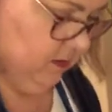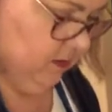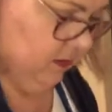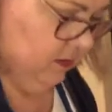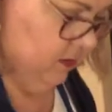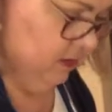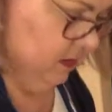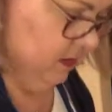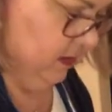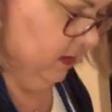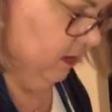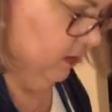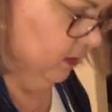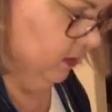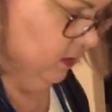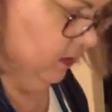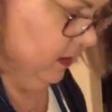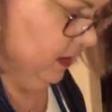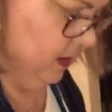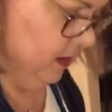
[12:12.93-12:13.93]

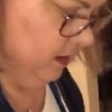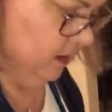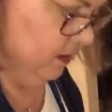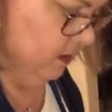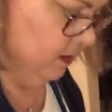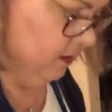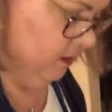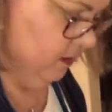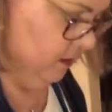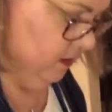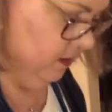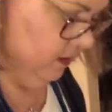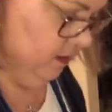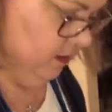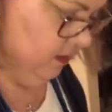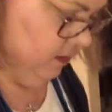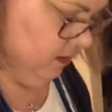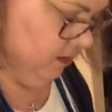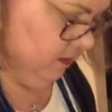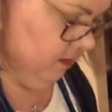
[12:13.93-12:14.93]
Single layer.
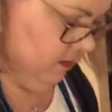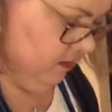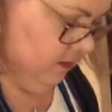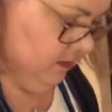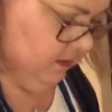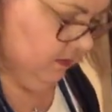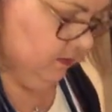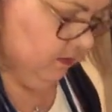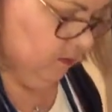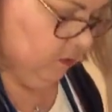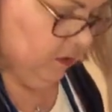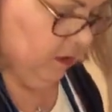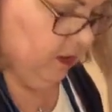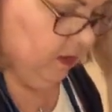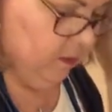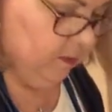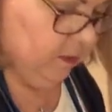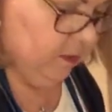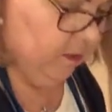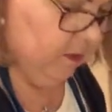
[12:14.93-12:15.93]
Spread
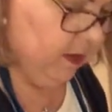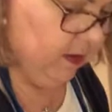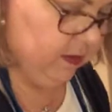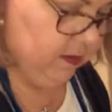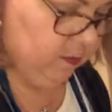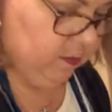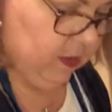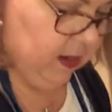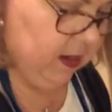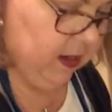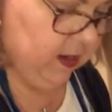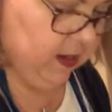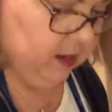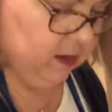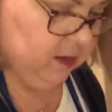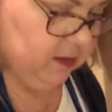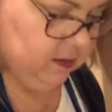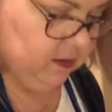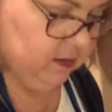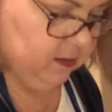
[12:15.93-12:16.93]
them around the pan
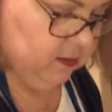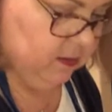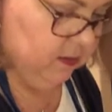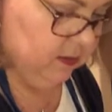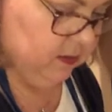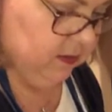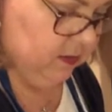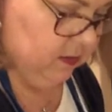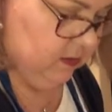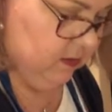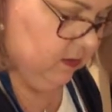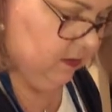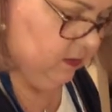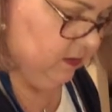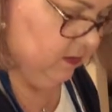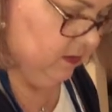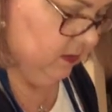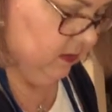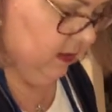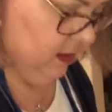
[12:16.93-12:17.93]

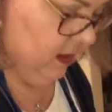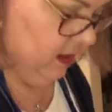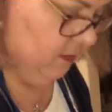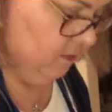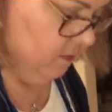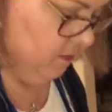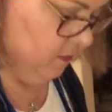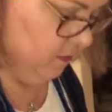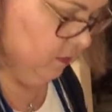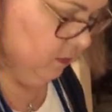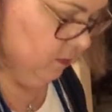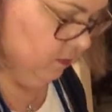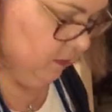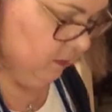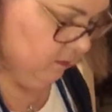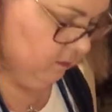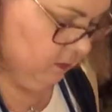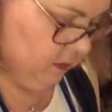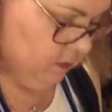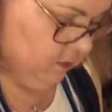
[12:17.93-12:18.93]
so they have room
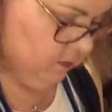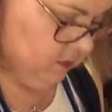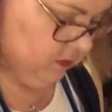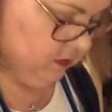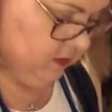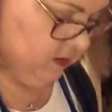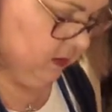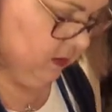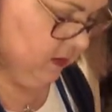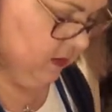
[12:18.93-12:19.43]
to roast.